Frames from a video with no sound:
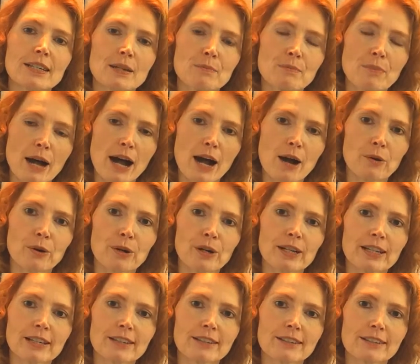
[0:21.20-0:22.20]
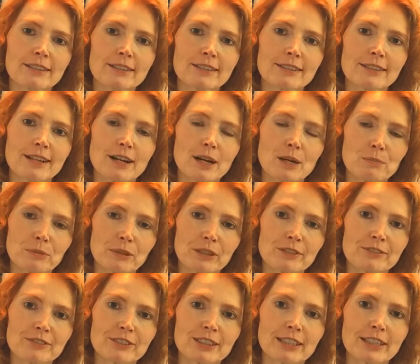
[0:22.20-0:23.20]
empowering,
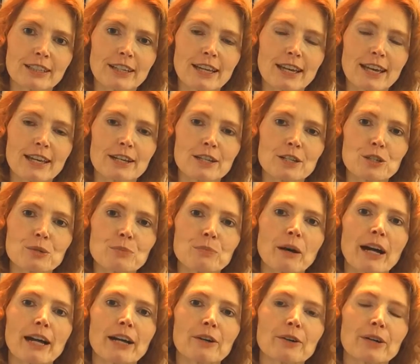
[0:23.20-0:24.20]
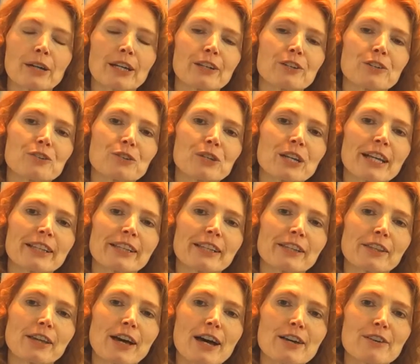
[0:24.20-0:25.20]
uplifting, and inspiring in your daily
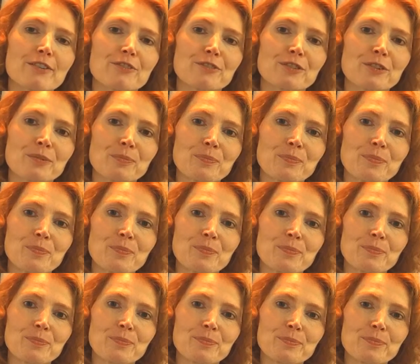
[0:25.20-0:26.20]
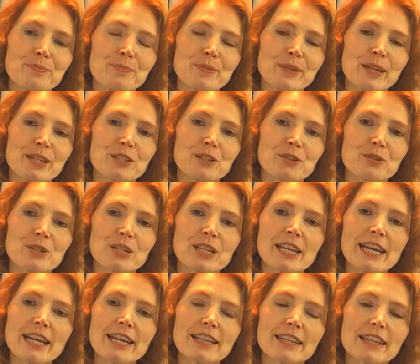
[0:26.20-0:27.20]
life. And so
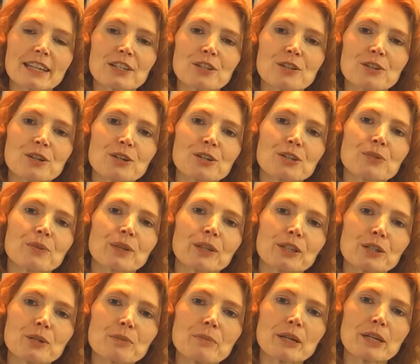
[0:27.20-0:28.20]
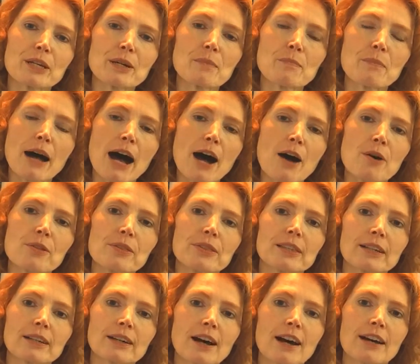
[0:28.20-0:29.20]
today I'd like to talk to you a little bit about
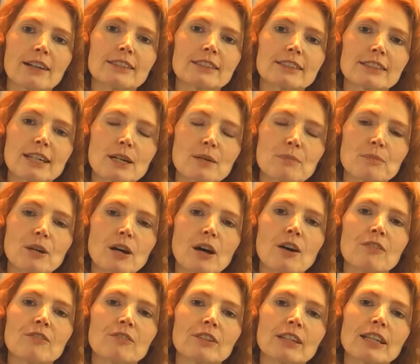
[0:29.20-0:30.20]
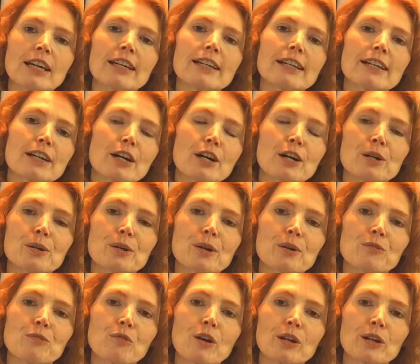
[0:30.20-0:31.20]
the concept of letting go
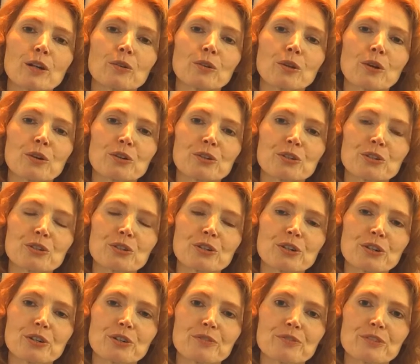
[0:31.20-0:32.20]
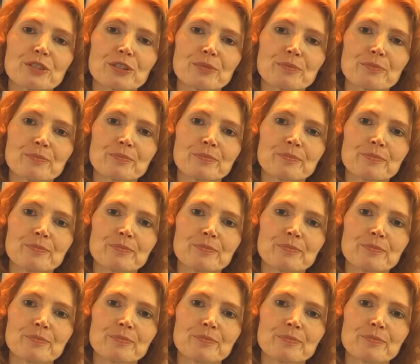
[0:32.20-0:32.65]
of what no longer serves.